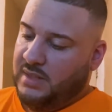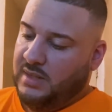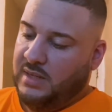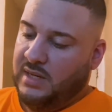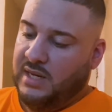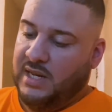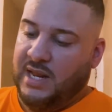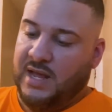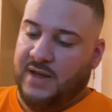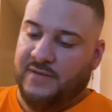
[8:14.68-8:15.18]

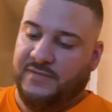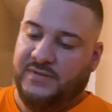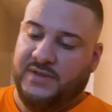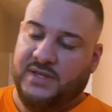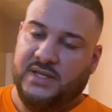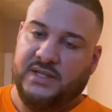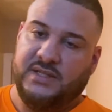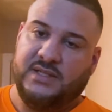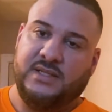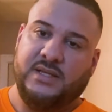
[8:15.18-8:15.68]
Love
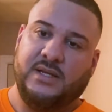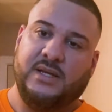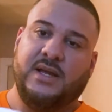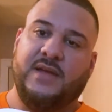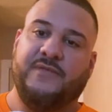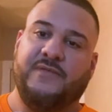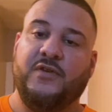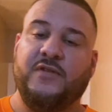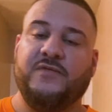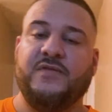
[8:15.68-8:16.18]
this.
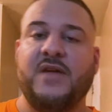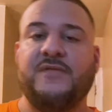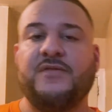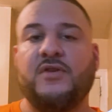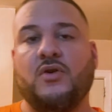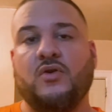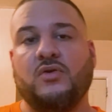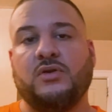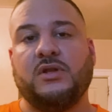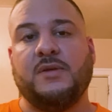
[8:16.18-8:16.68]
If you've never
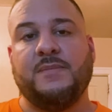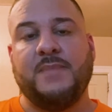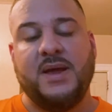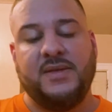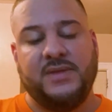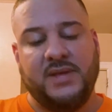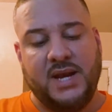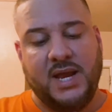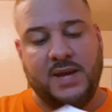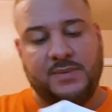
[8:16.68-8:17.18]
owned a
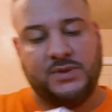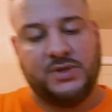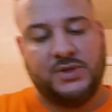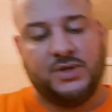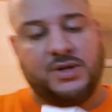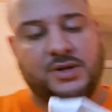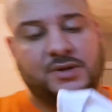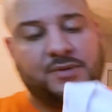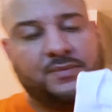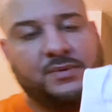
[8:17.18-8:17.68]
Bathing Ape
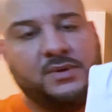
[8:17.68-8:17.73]
shirt,